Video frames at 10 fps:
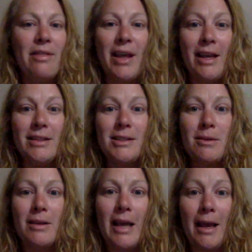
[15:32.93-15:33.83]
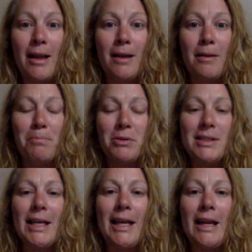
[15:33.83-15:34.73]
things can
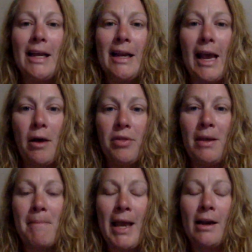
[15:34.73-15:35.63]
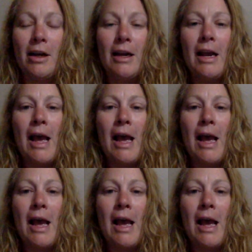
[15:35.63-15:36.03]
proceed in a healthy manner.